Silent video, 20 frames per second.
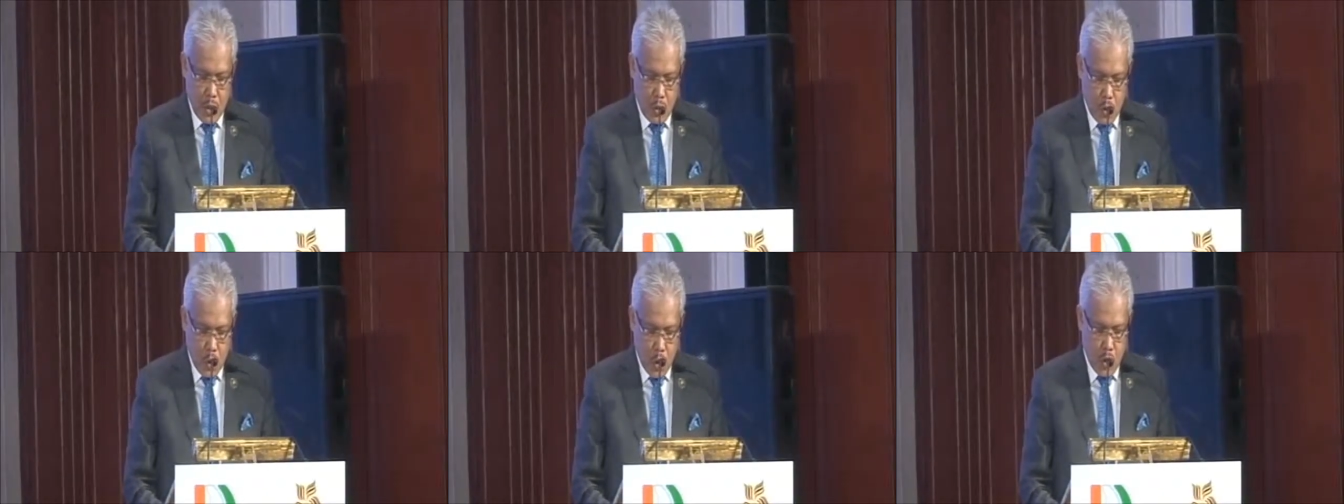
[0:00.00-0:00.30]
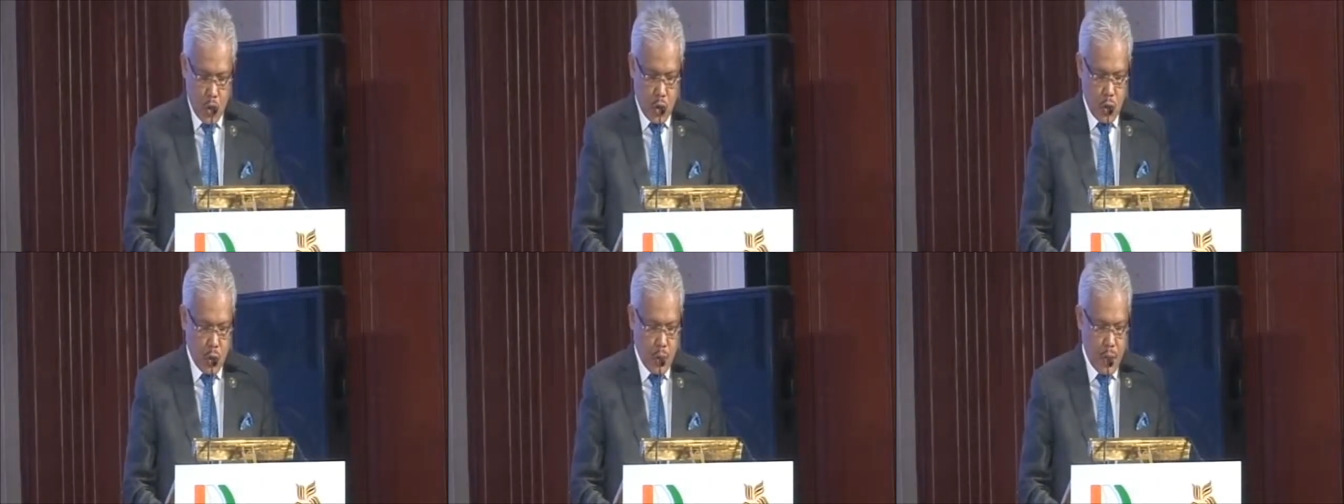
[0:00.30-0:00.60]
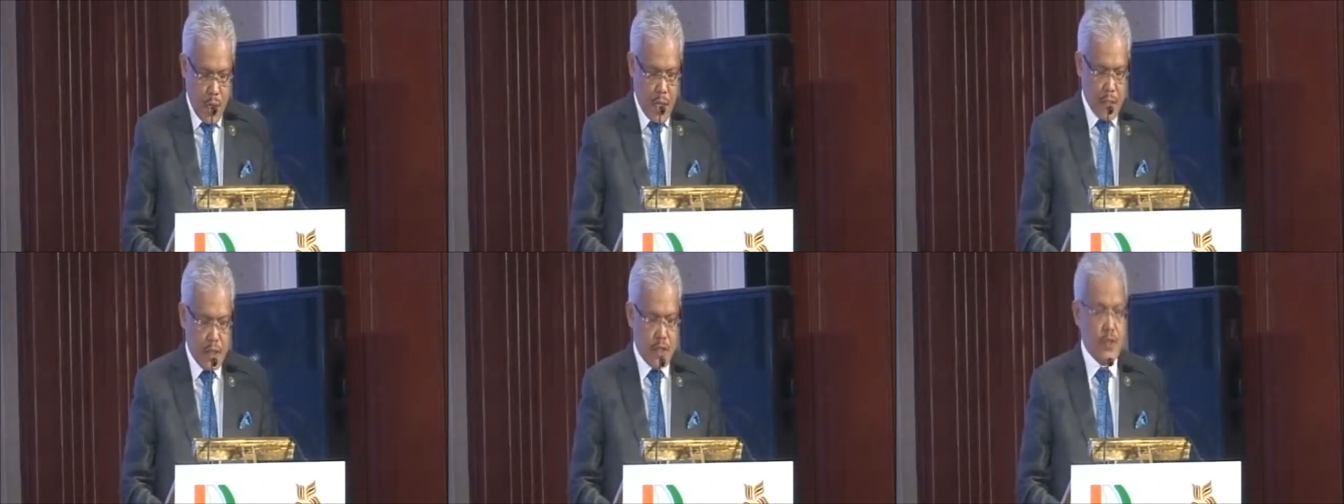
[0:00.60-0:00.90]
socio
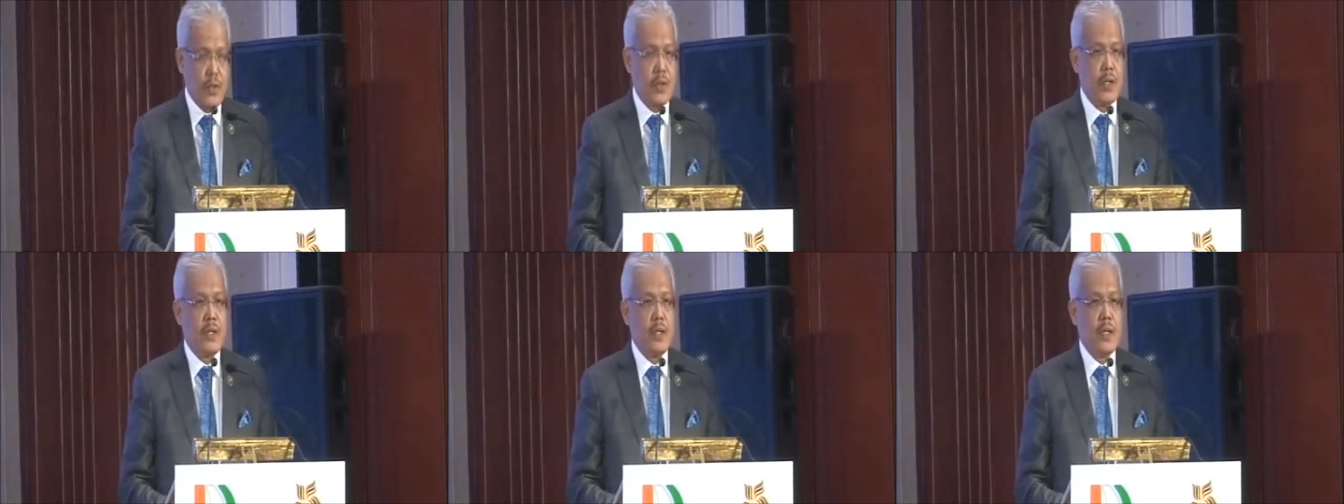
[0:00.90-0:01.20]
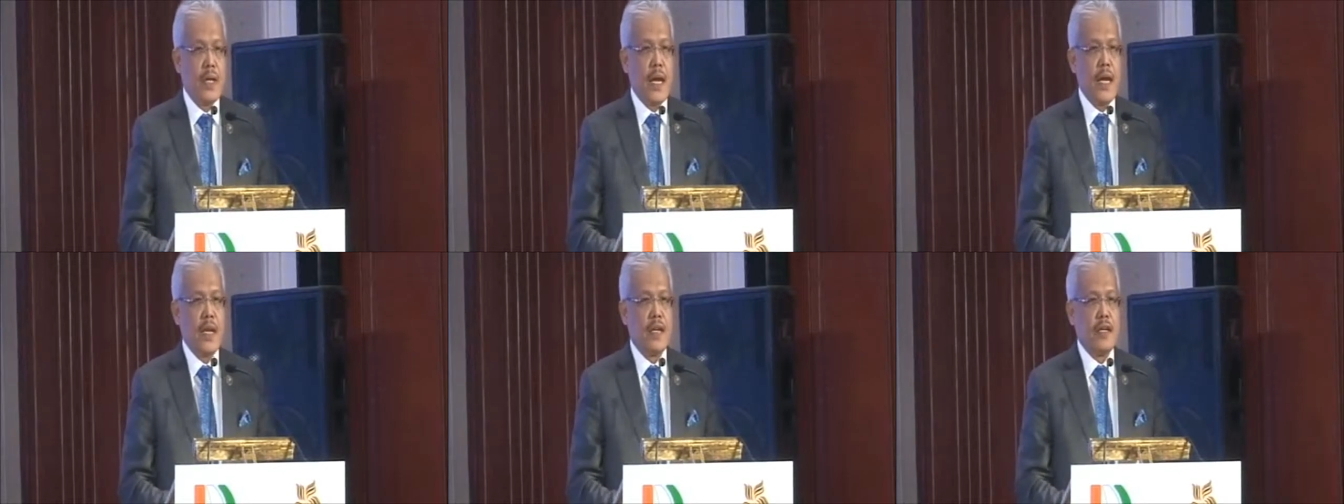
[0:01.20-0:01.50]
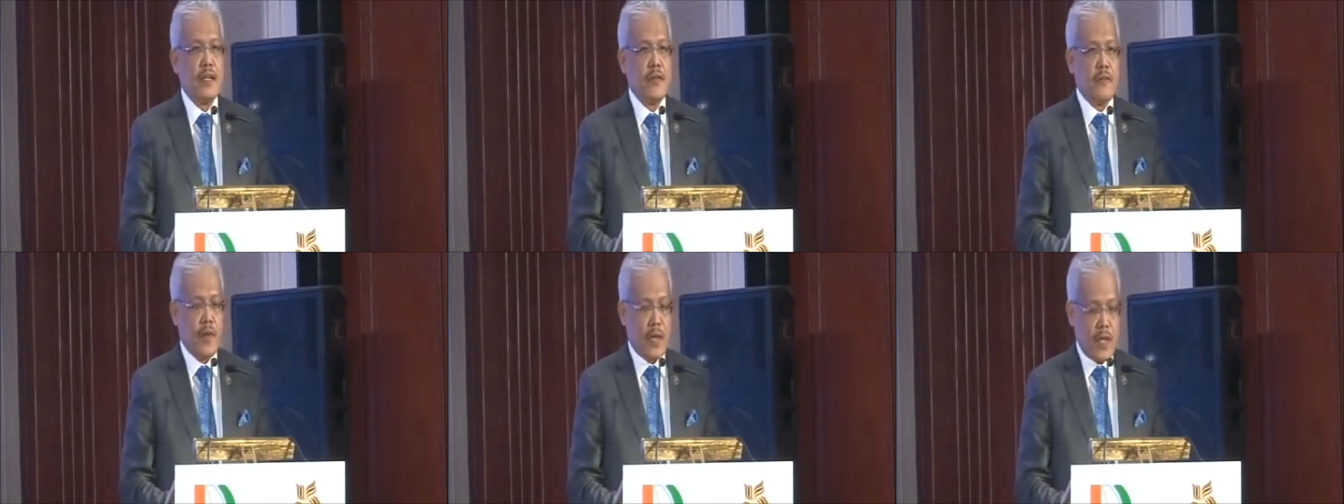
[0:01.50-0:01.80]
cultural,
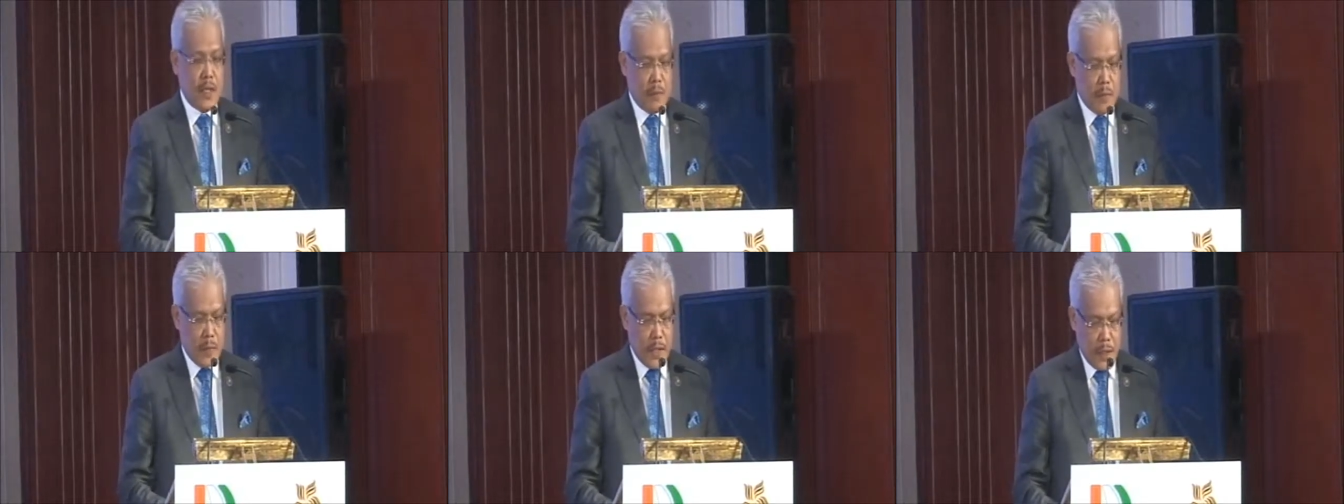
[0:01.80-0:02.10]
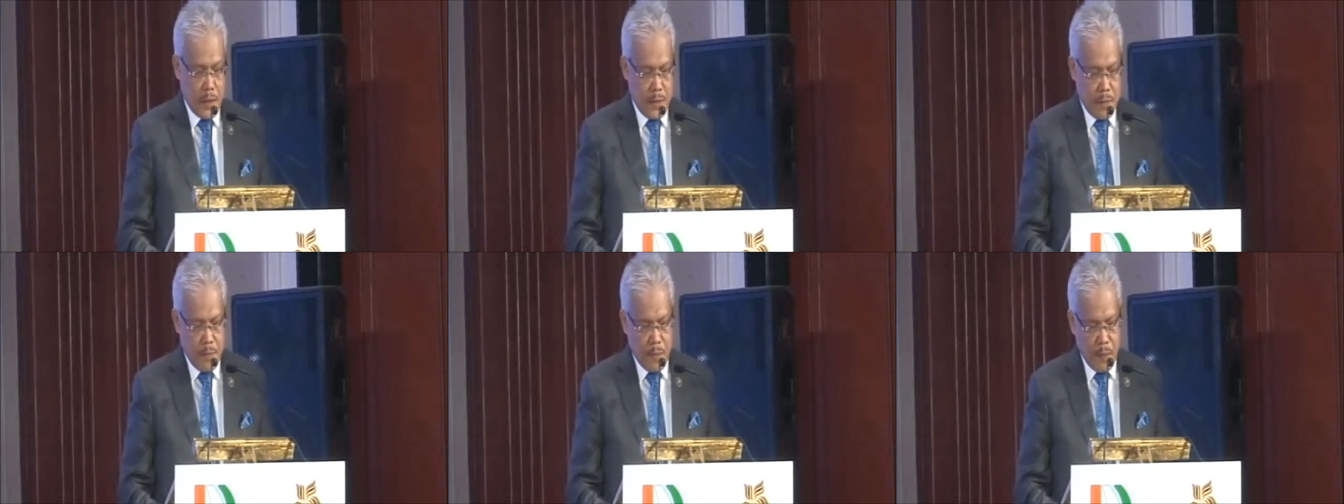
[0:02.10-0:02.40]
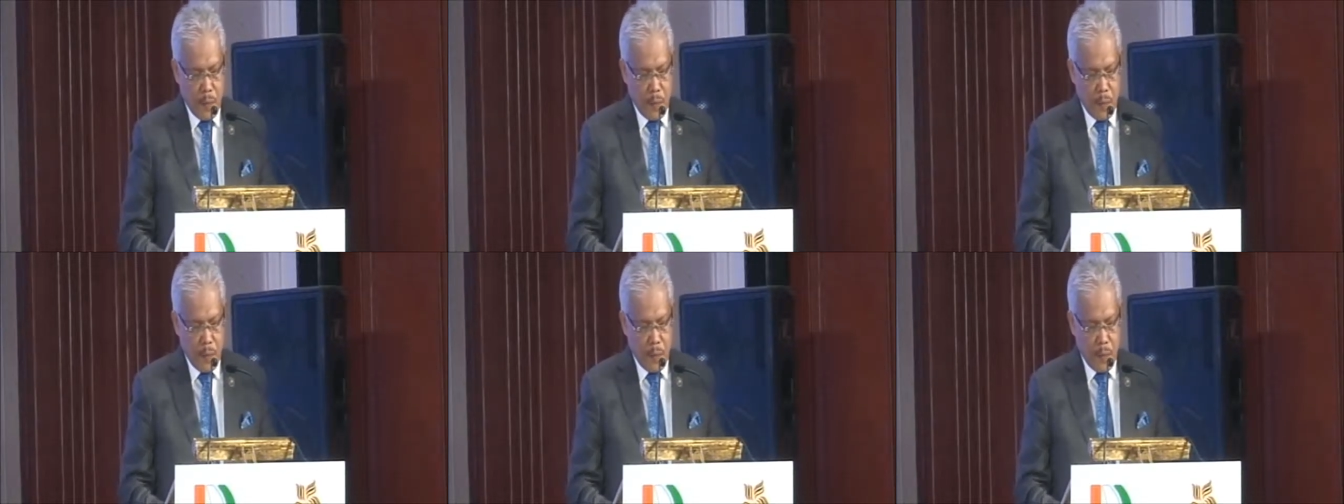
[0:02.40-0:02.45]
and development.